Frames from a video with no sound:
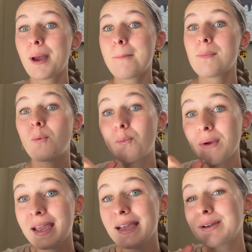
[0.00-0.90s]

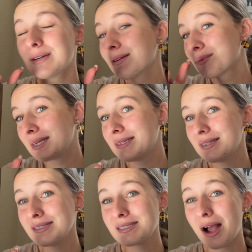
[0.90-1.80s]
We good
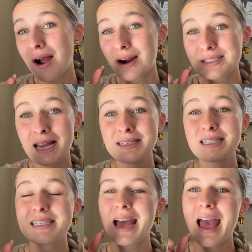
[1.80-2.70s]
readers are
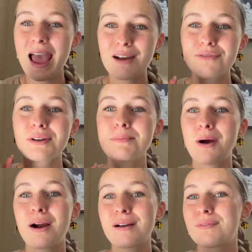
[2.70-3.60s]
attending to every
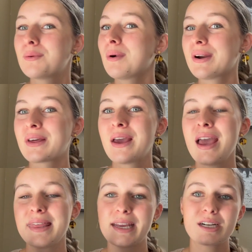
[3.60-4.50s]
part of the word.
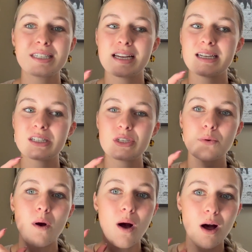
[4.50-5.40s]
They're attending
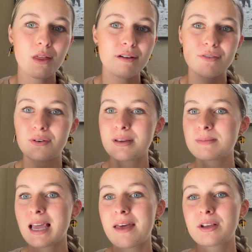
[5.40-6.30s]
to all the
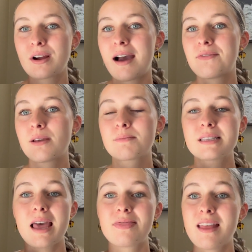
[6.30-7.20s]
phonemes and the graphemes,
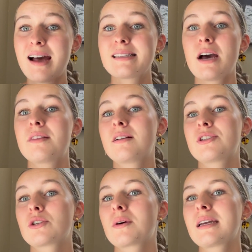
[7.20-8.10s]
and that's how they're
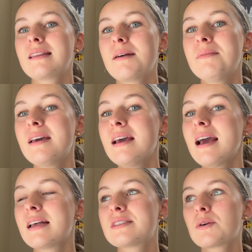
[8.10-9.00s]
storing them.
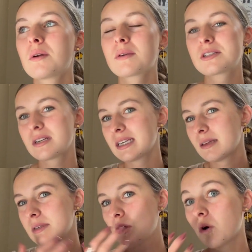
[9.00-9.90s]
And so when we're treating
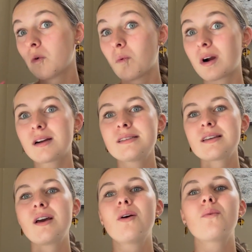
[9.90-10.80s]
them as whole words,
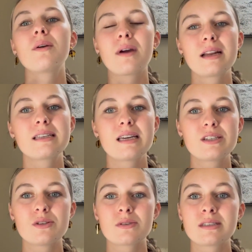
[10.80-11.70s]
we run into
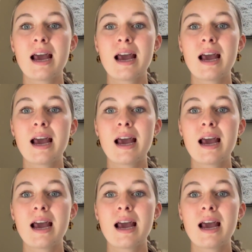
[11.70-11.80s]
issues.